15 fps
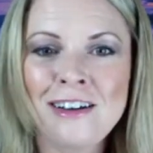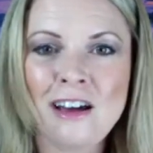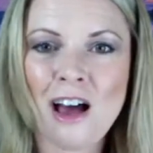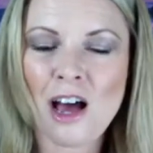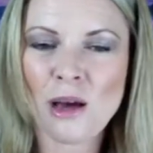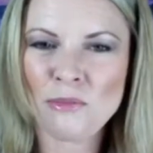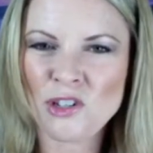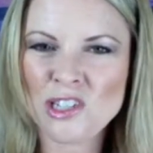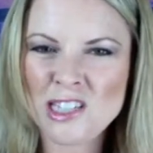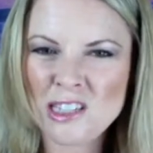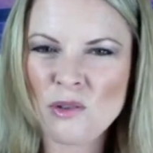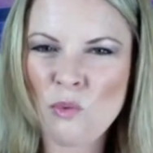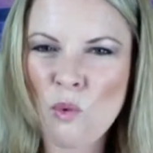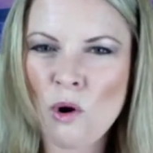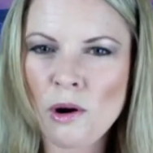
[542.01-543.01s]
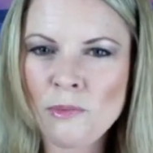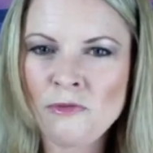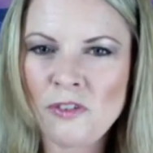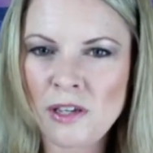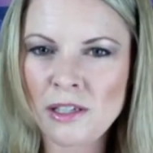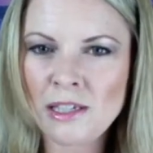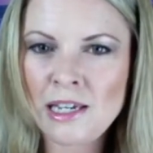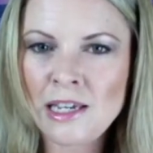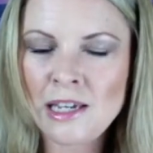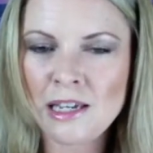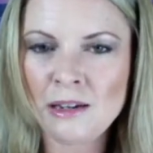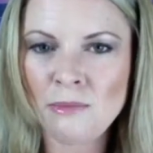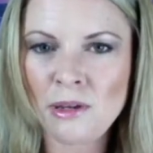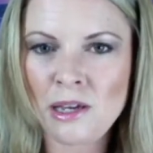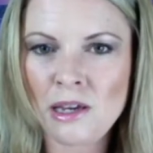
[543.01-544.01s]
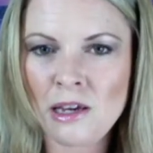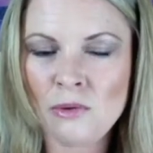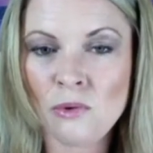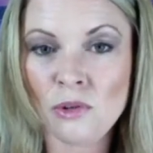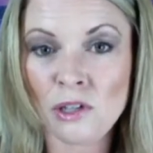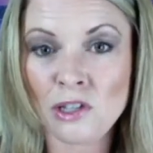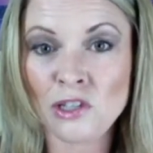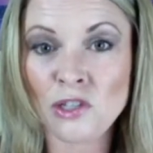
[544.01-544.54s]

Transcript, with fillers: Um, just the warm feeling can be really